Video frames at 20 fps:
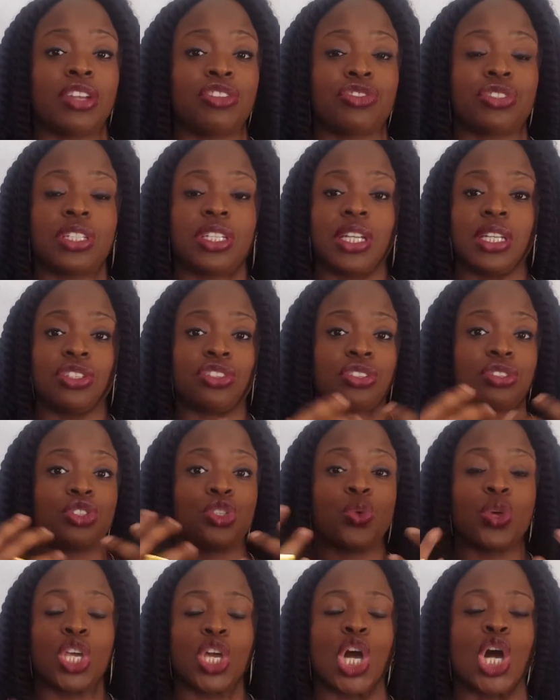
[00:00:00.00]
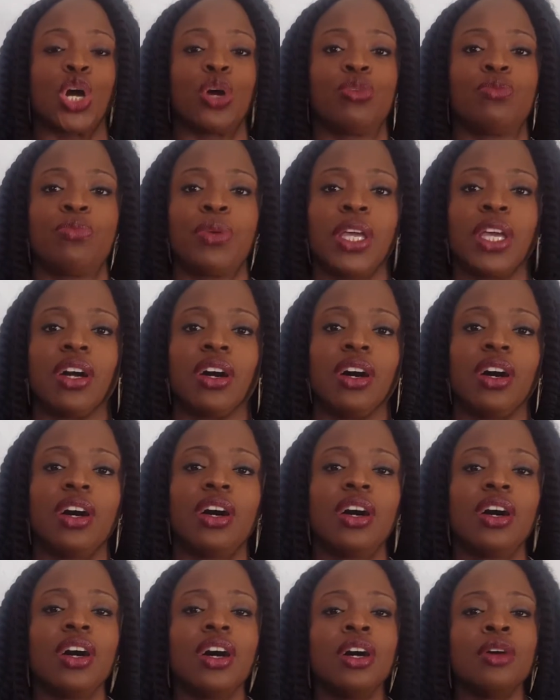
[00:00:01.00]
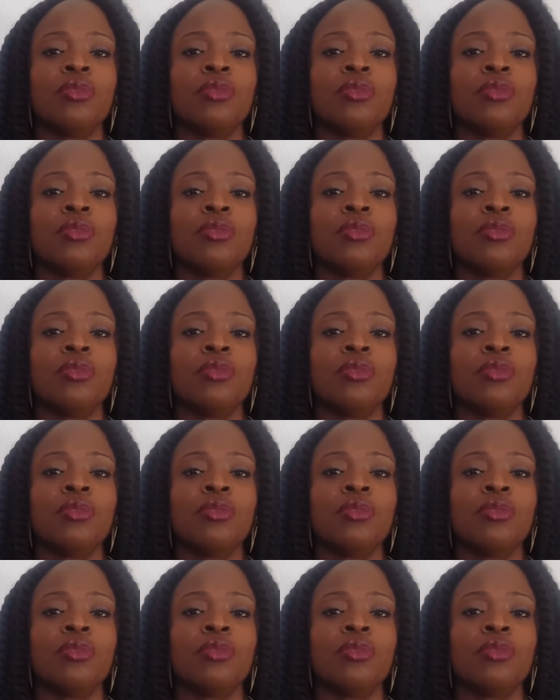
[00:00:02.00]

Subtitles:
interested in just doing your own PR.